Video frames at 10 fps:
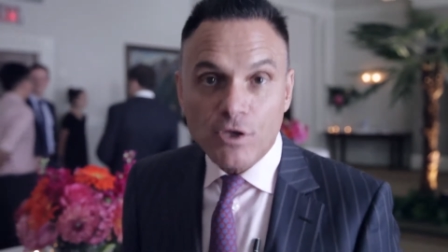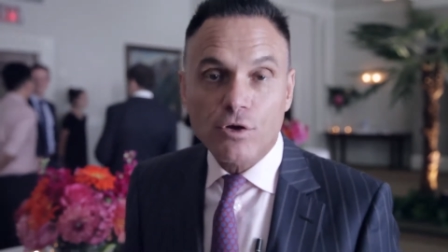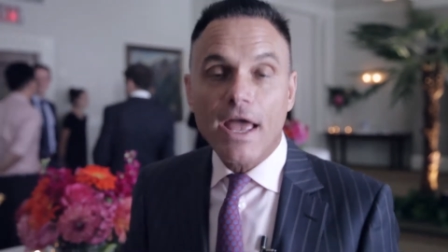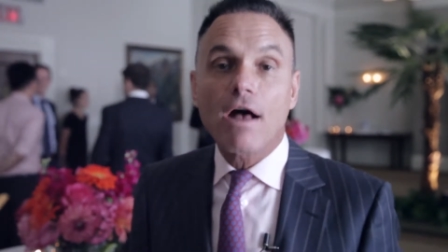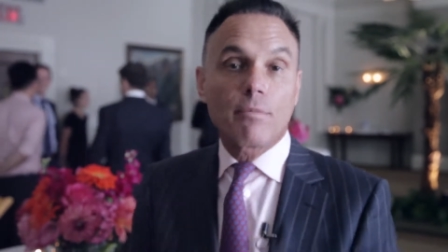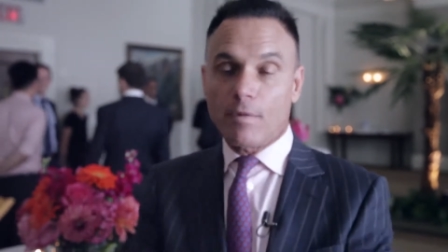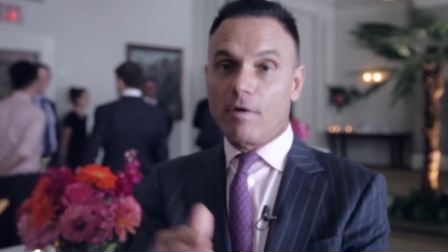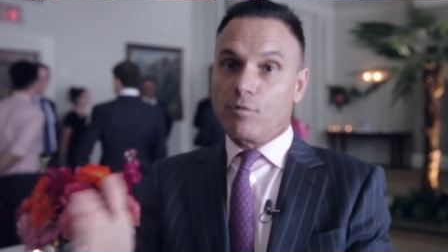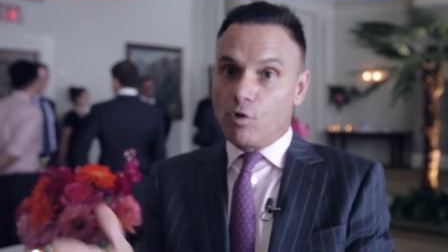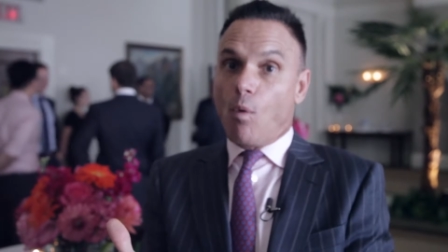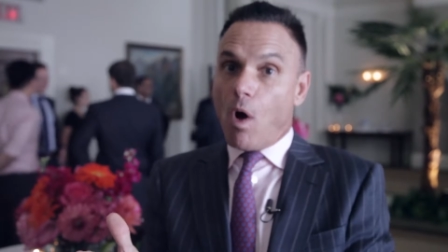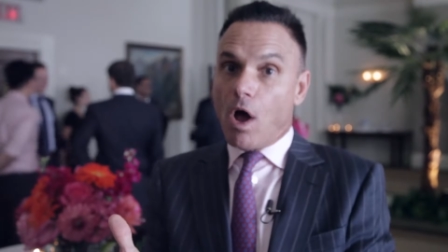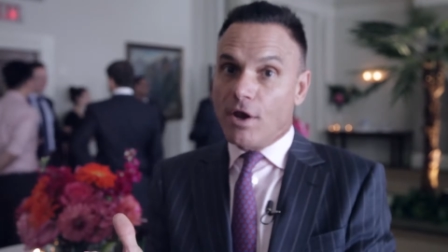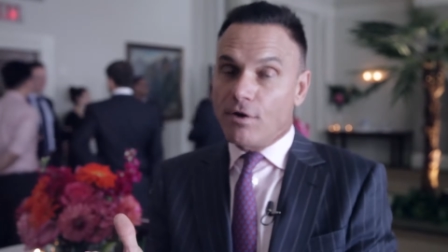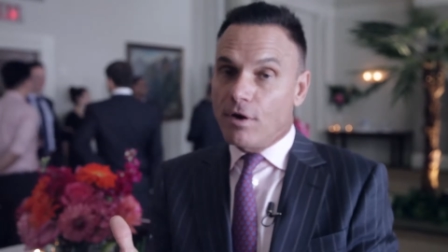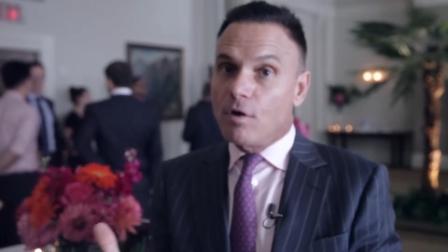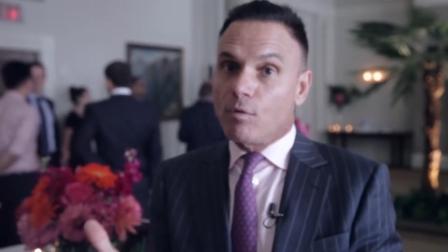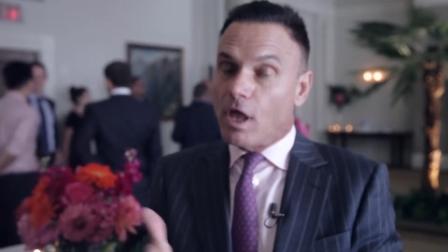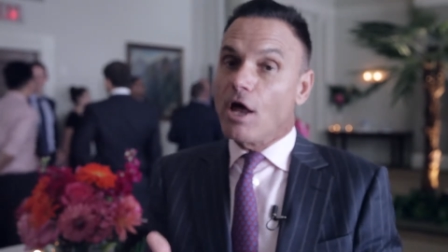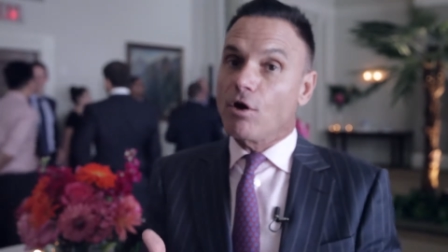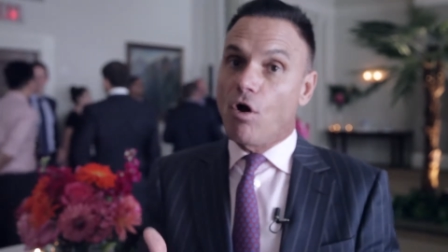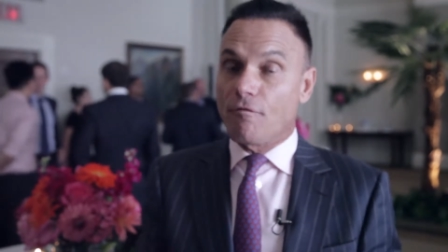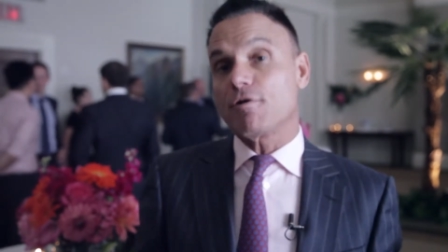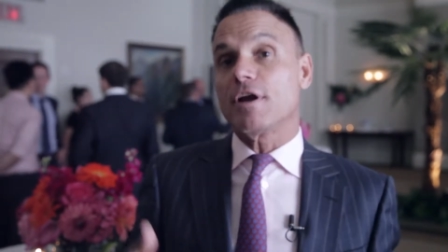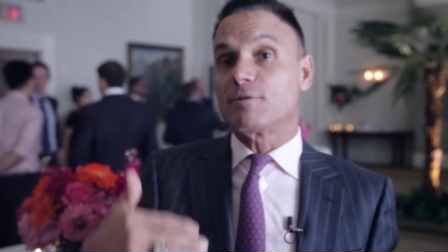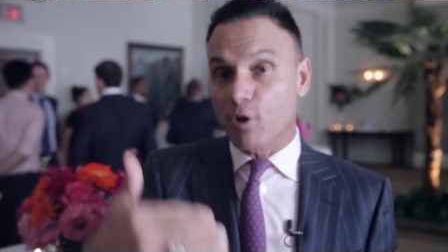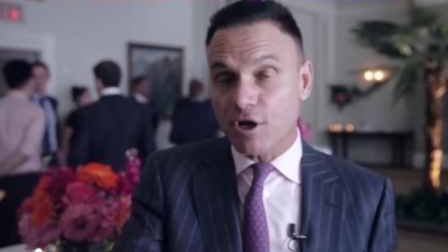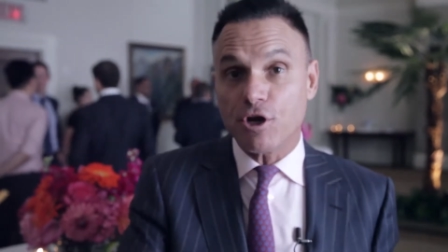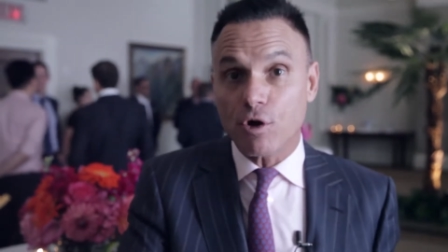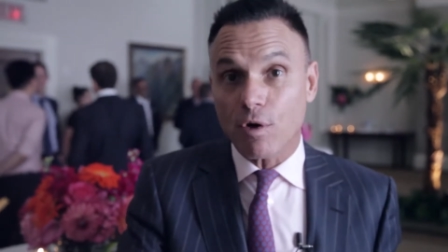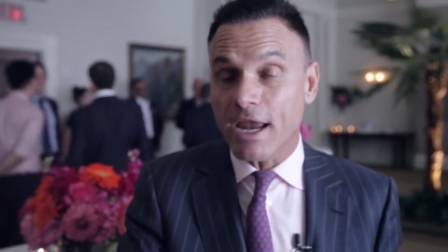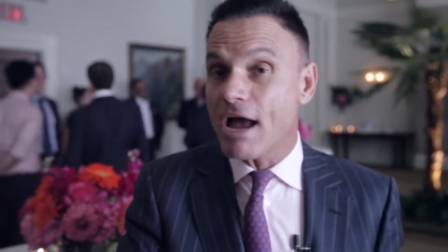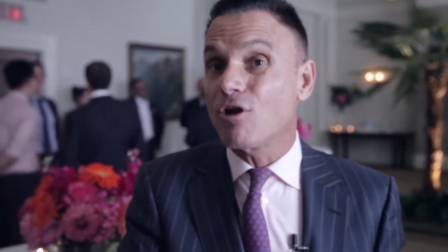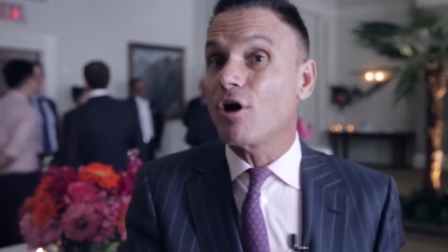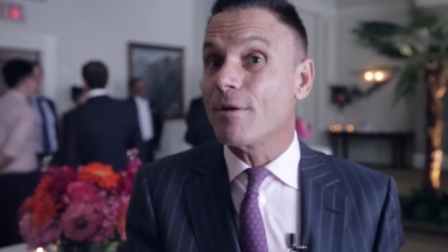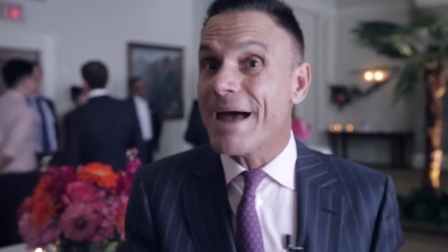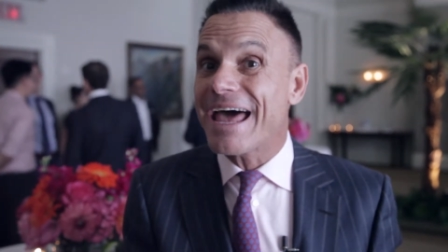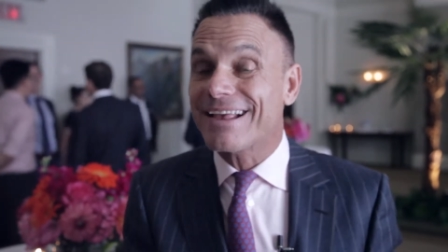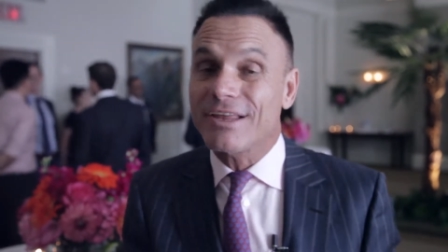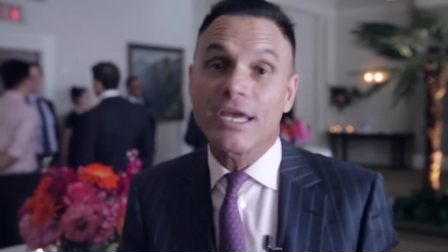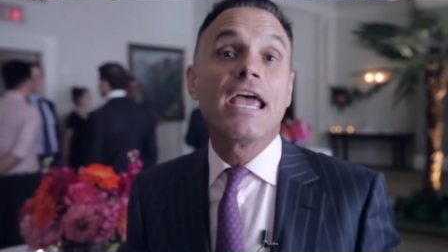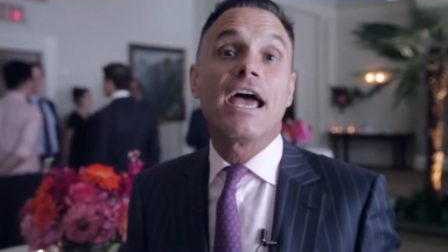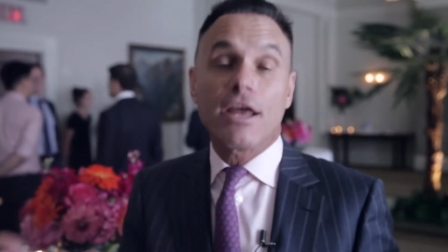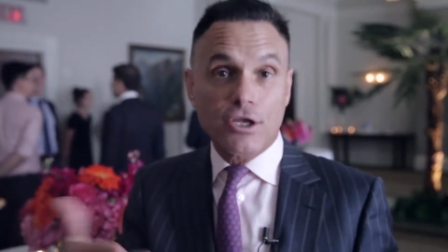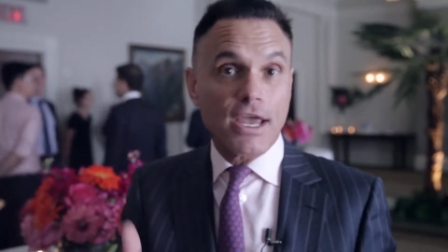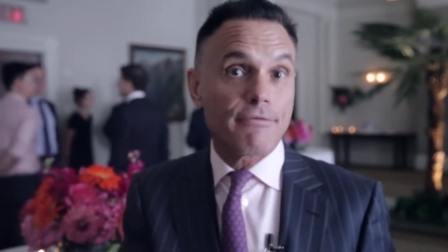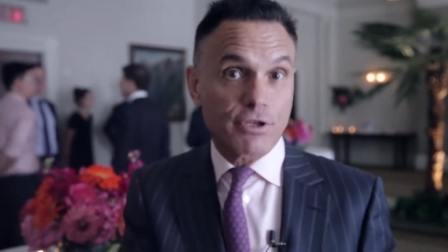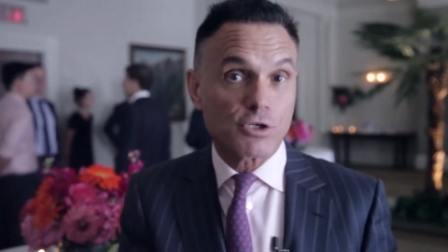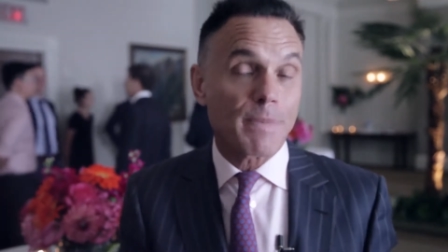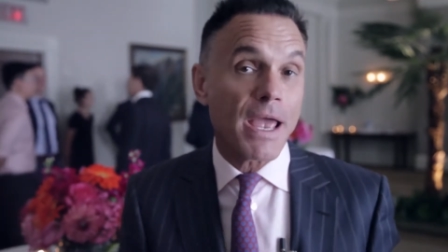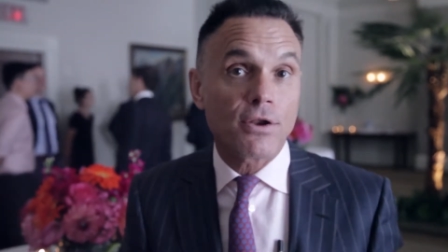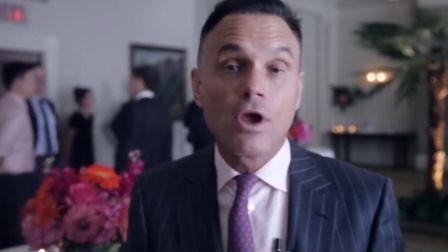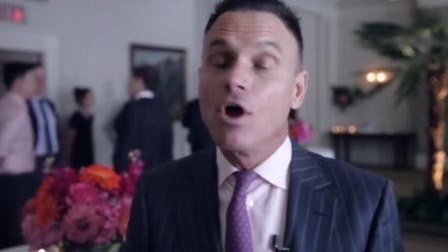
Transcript: So now you won with Lotto Gopher, it's put into your account automatically, and now you have it to spend